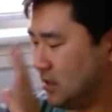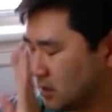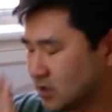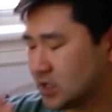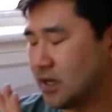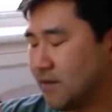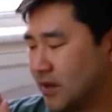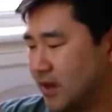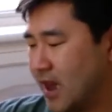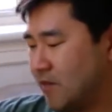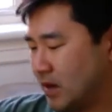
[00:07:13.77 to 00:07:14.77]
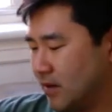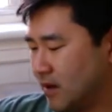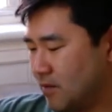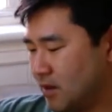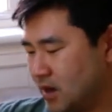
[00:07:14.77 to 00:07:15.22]
There's something happening
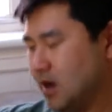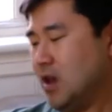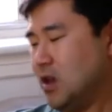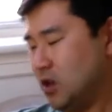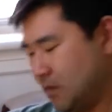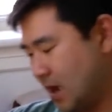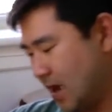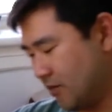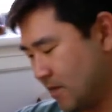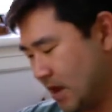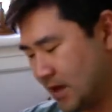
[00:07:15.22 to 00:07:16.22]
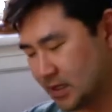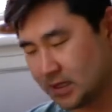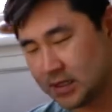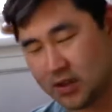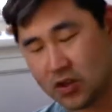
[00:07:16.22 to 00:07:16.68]
there, but you may have to make a
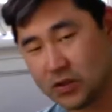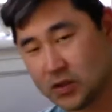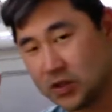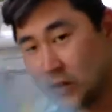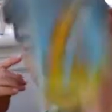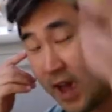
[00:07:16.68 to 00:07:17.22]
decision soon.